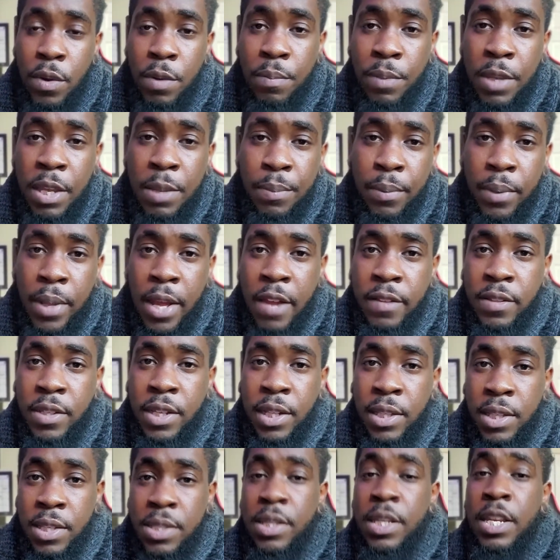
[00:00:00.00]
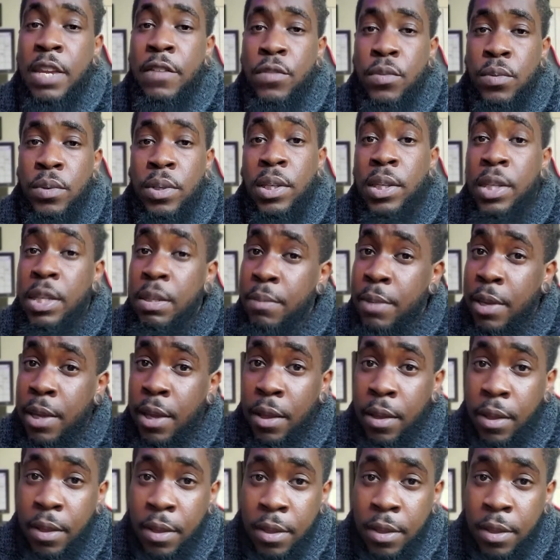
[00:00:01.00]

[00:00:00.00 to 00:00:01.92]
people have to at least give you an email